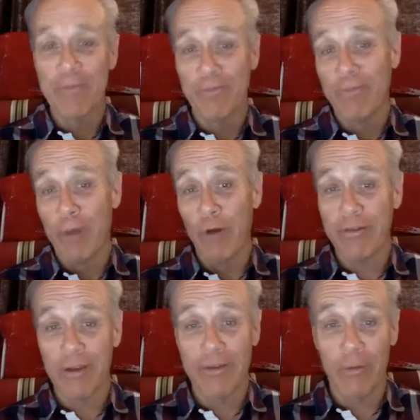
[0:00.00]
both
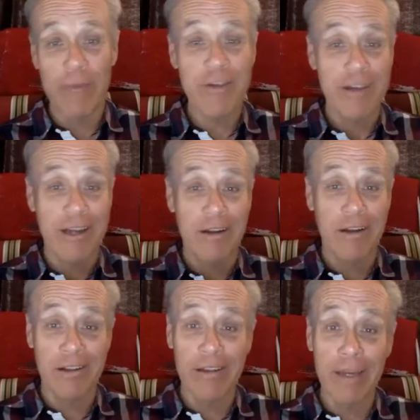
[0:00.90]
on the website and
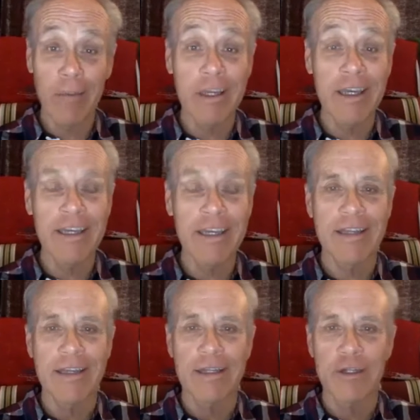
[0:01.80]
on the labeling,
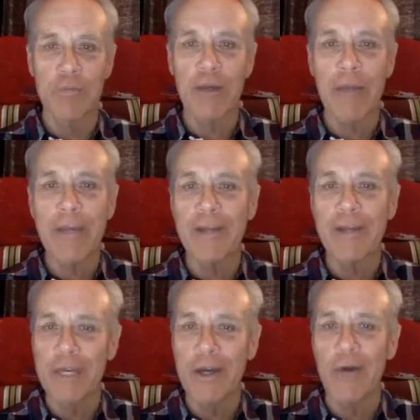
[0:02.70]
then you're probably going to
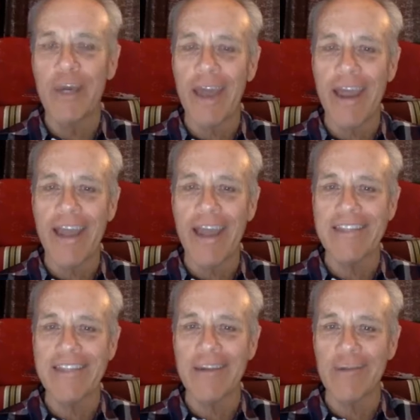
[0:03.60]
be okay. It's
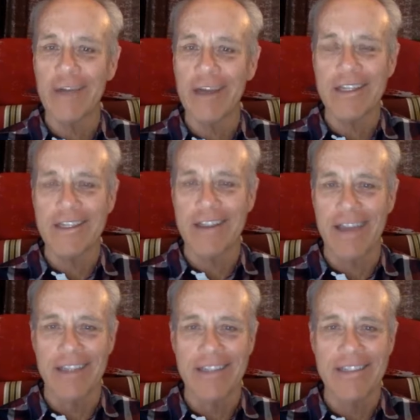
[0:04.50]
not rocket
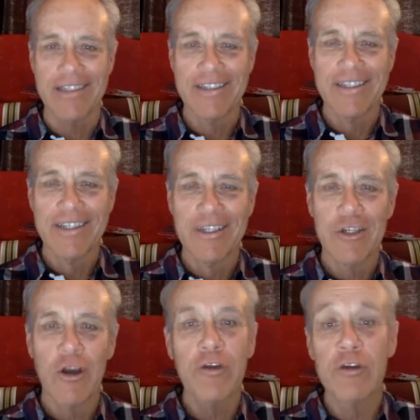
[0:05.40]
science.
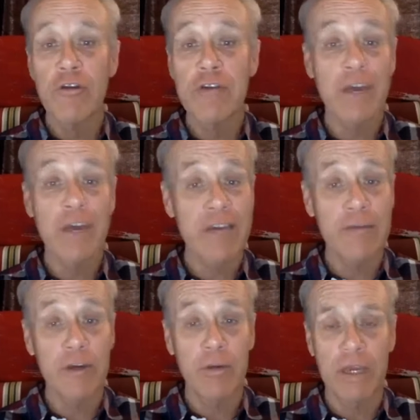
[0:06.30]
So if you're using my
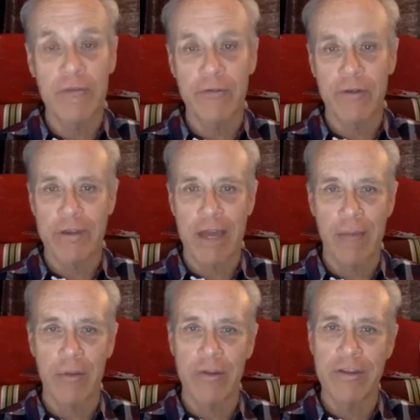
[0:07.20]
Safecoat paint, for
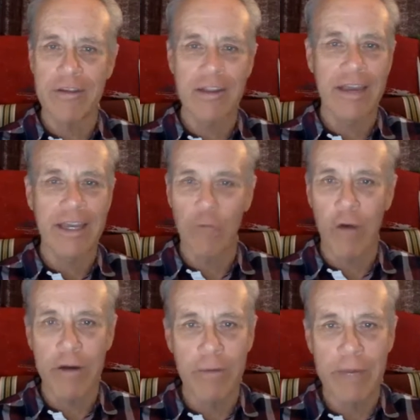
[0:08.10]
example, it's just like
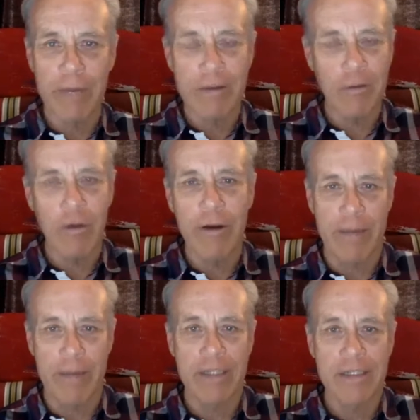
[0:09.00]
water-based. It's
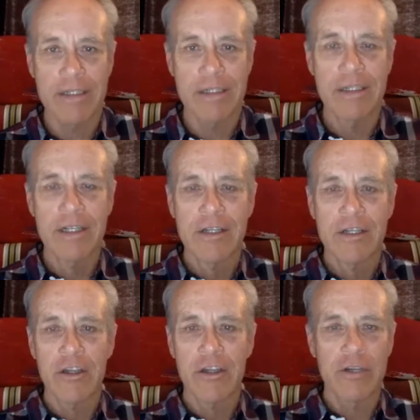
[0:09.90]
water-based.
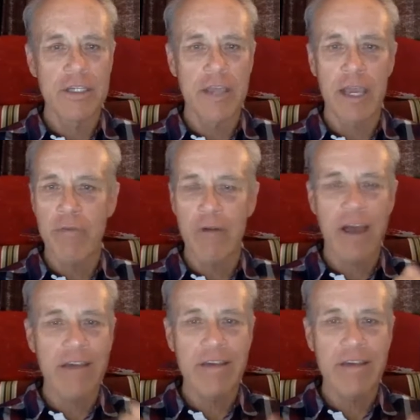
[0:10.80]
So the same
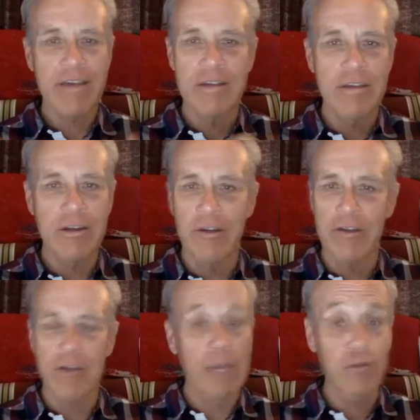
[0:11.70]
processes, you know, the
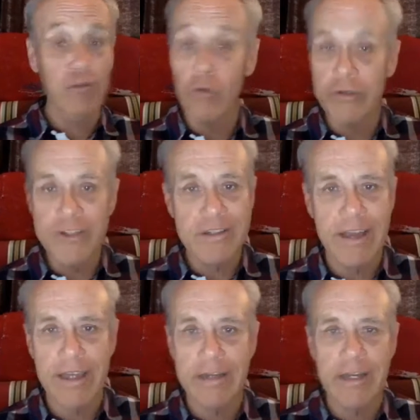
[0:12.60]
same tools and
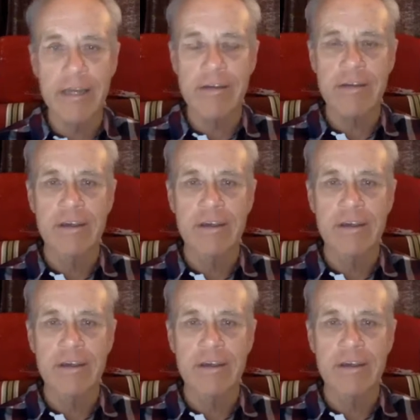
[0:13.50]
techniques,